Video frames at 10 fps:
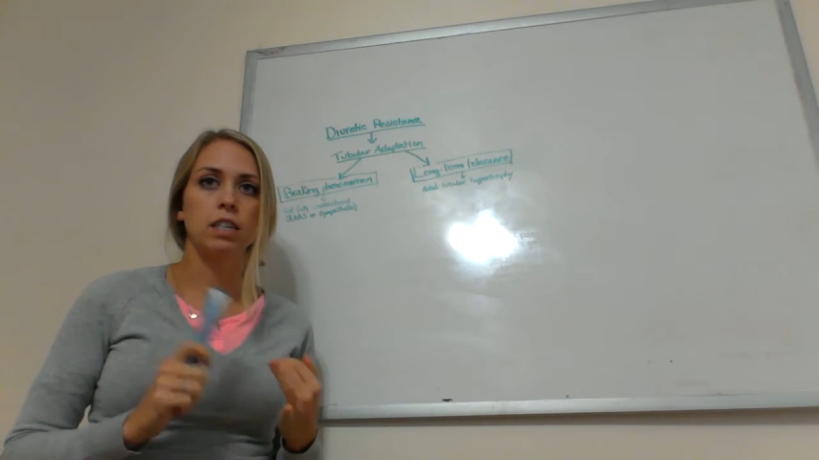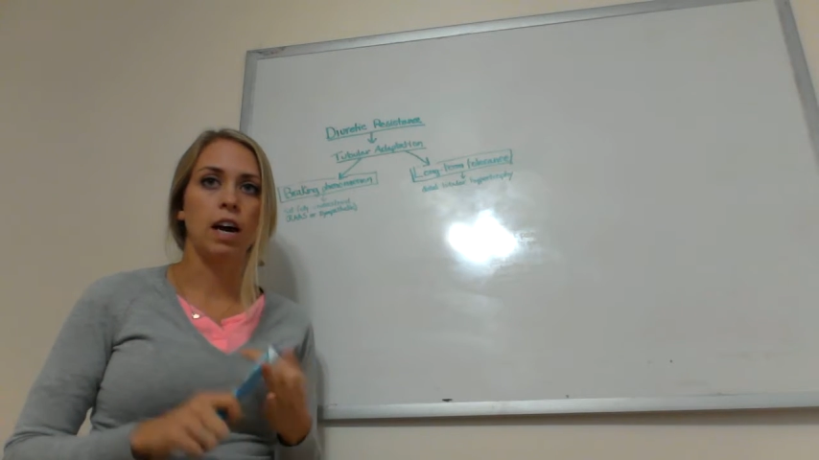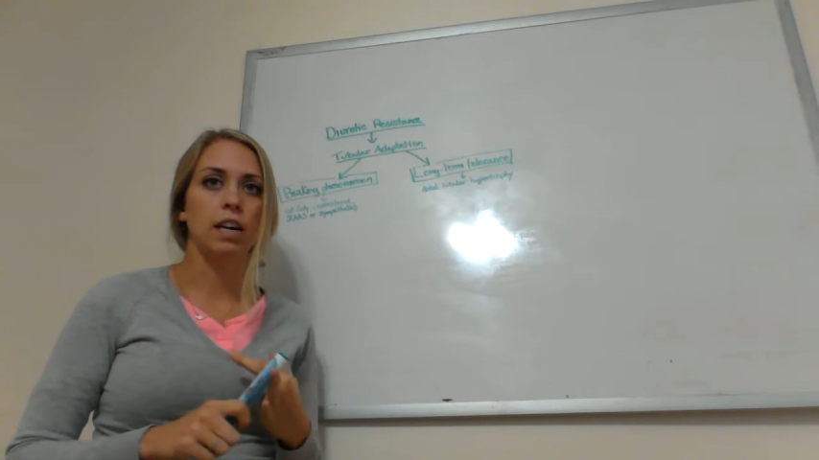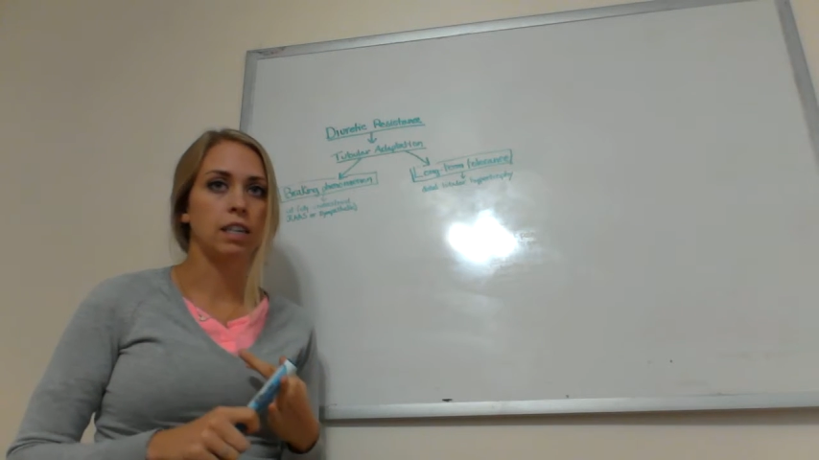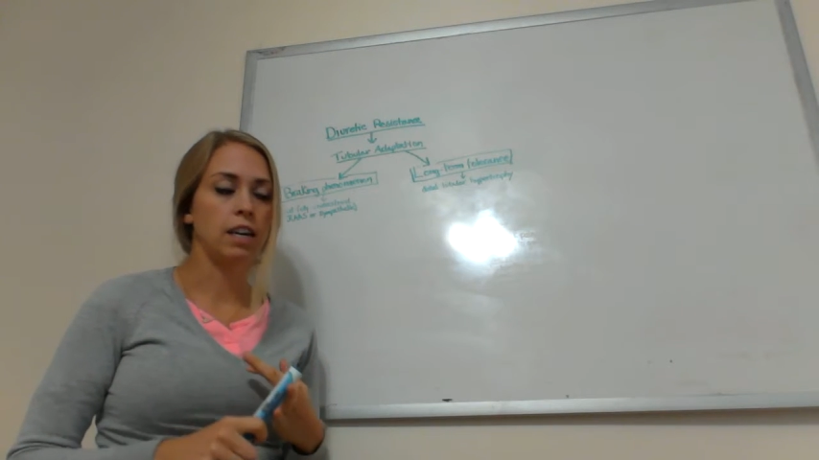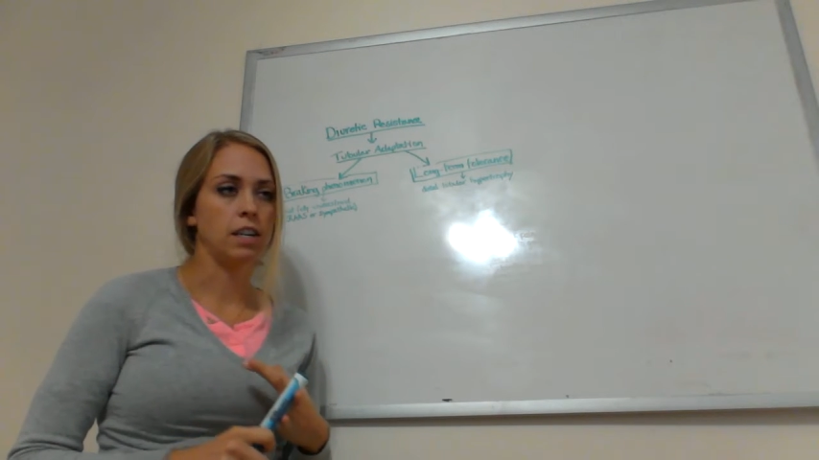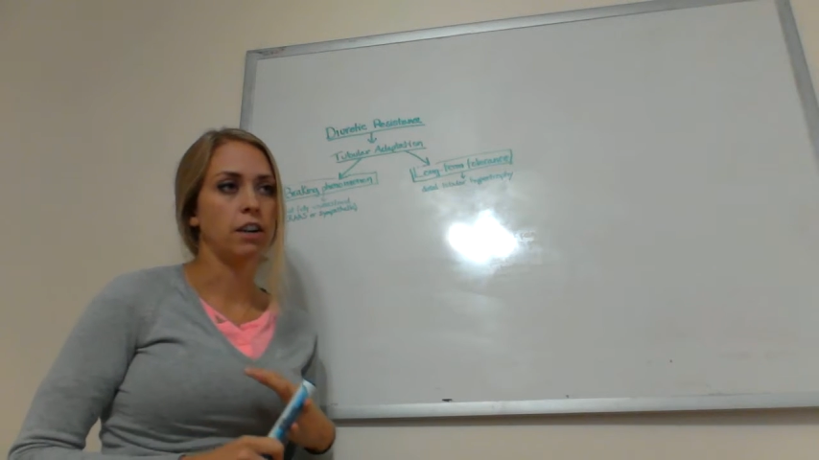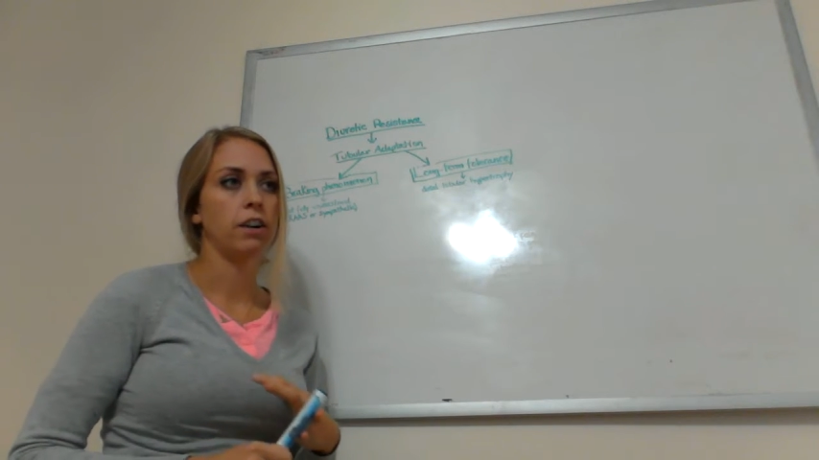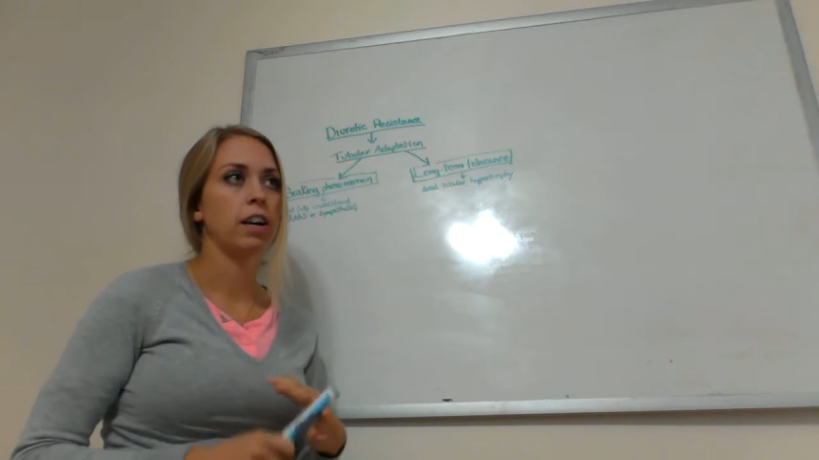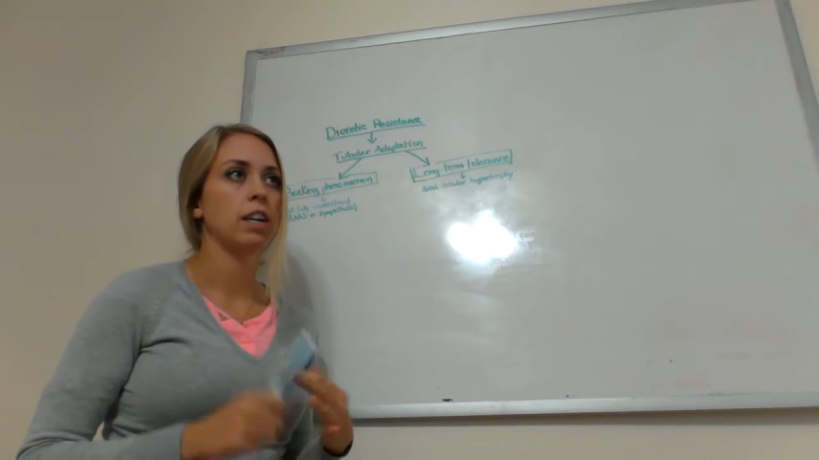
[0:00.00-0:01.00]
the thiazide
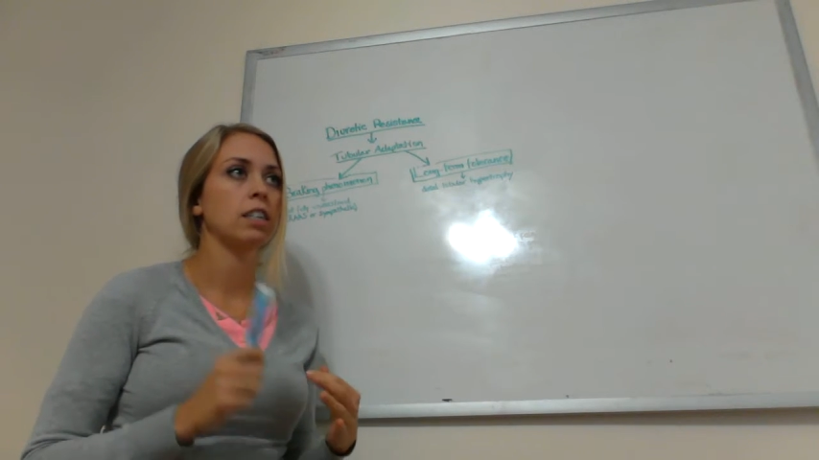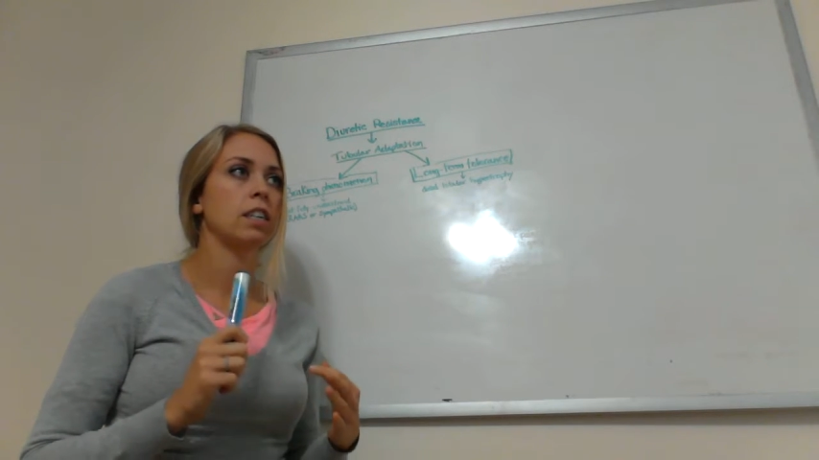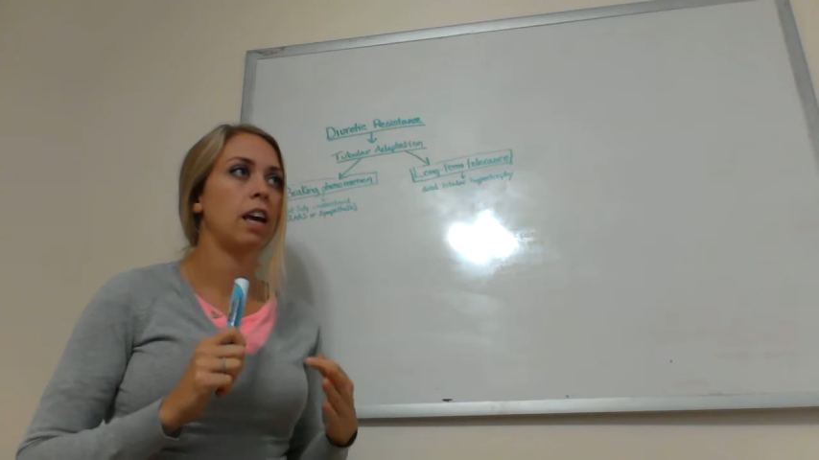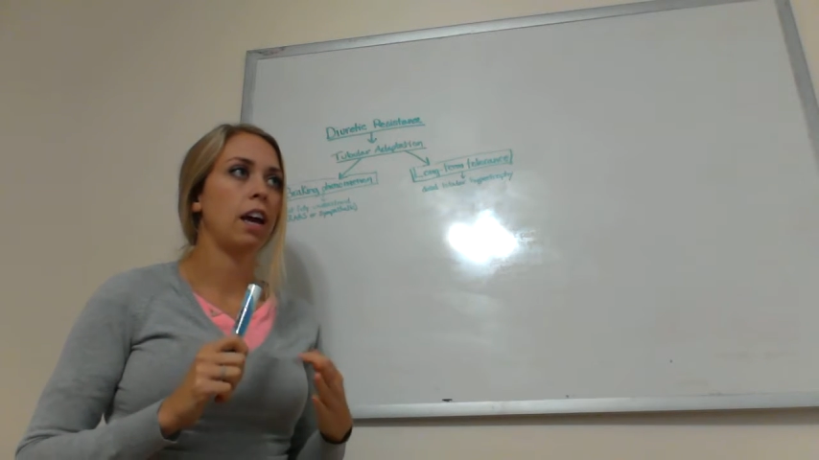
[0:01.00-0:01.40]
diuretics,